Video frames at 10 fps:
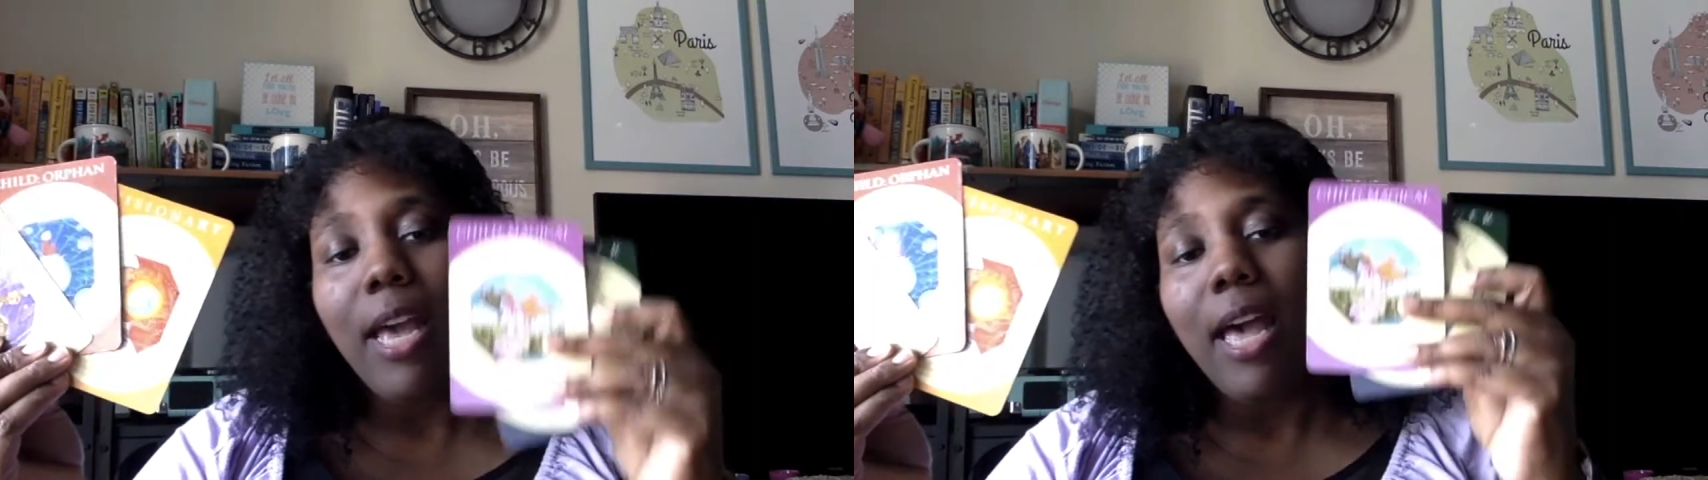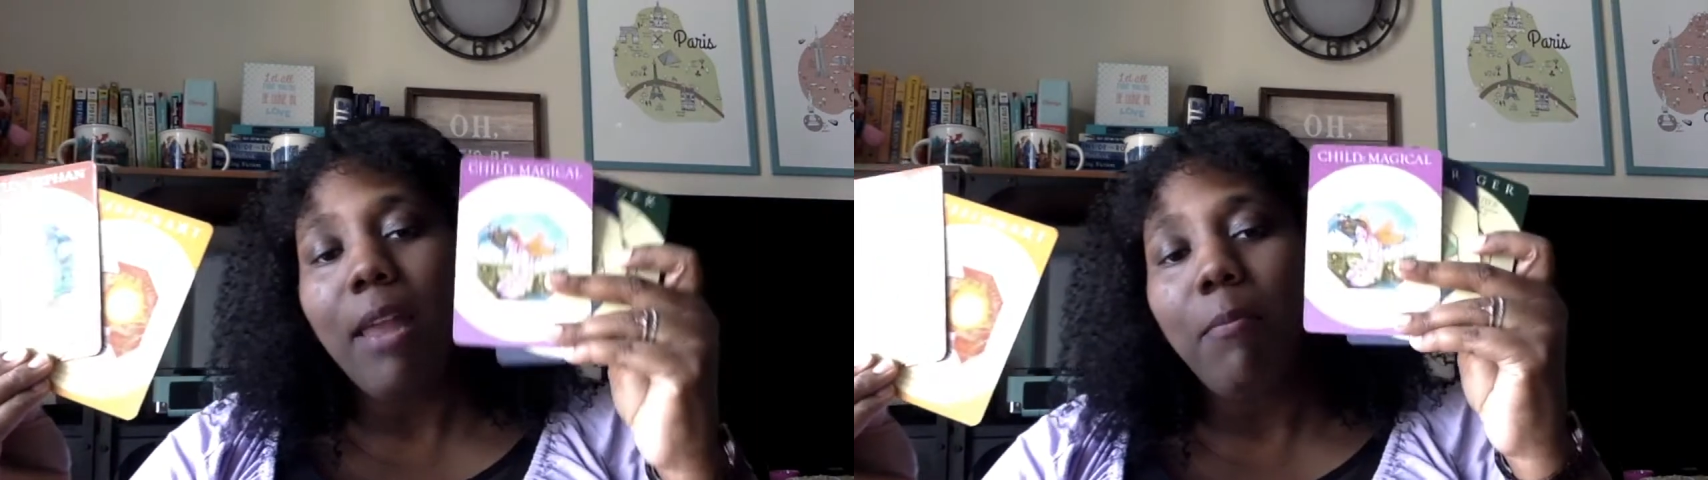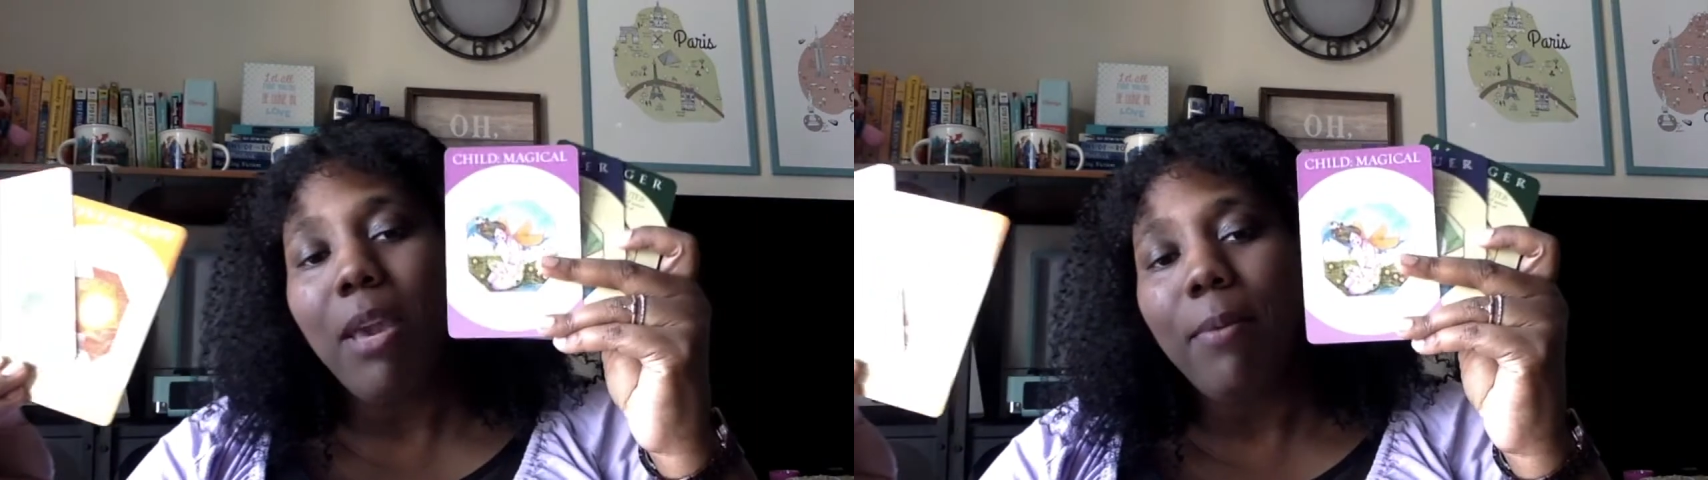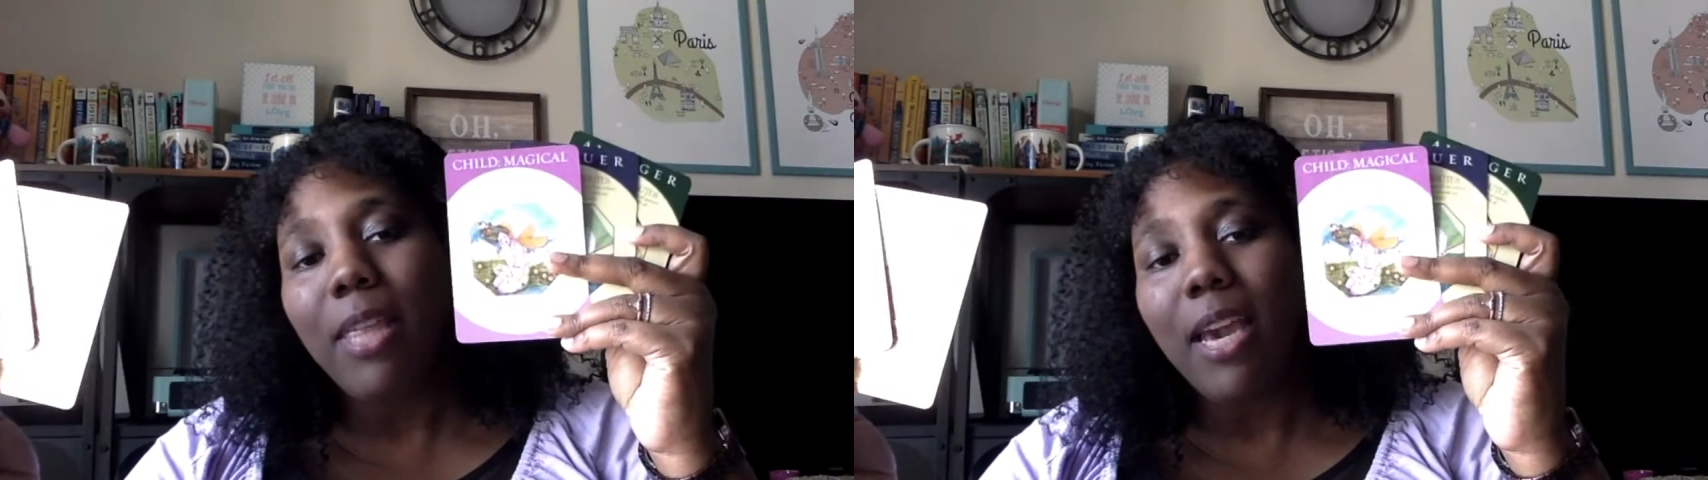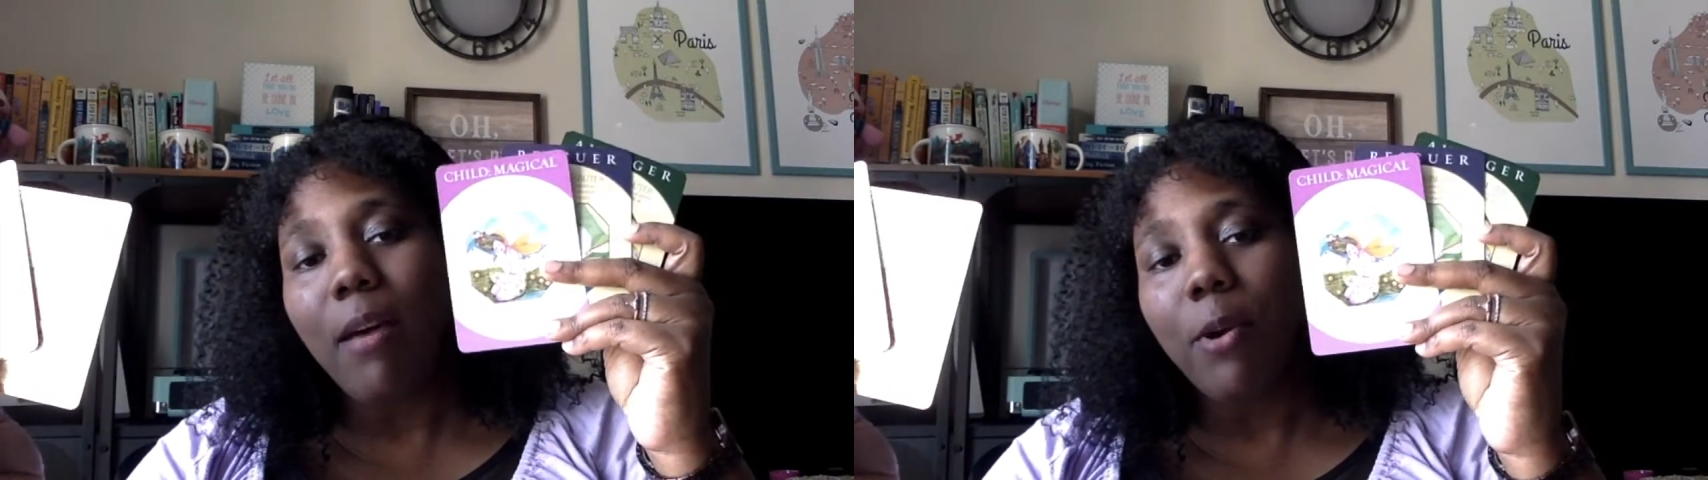And maybe
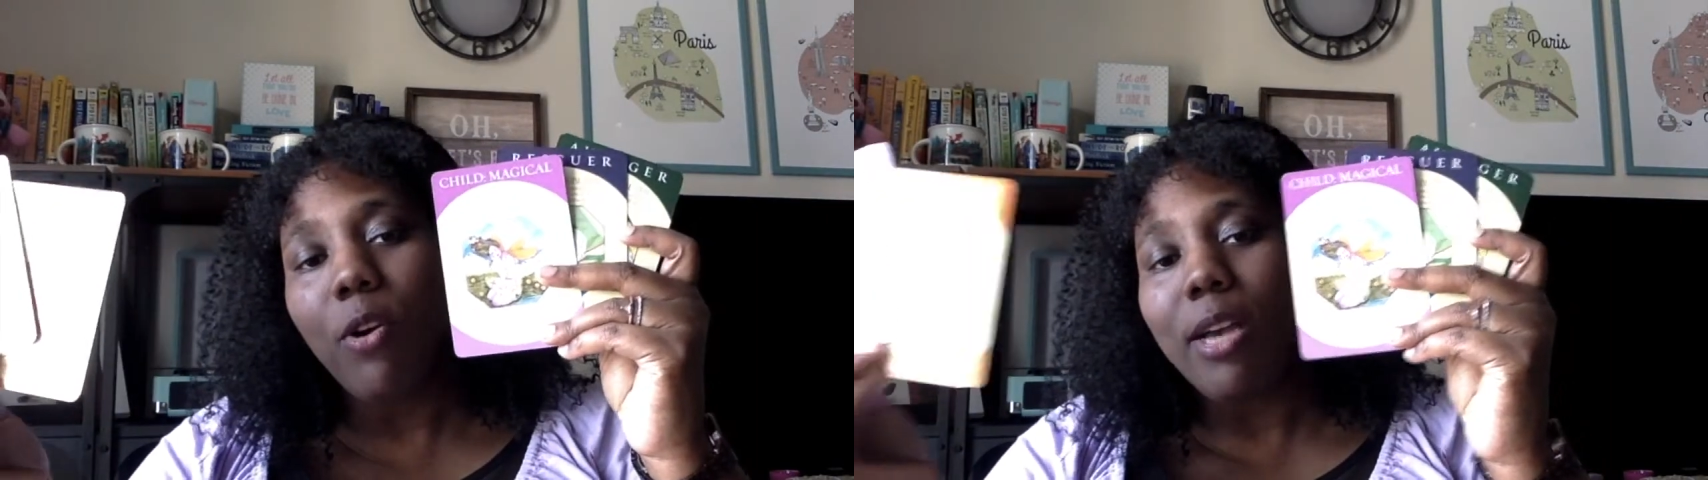they come across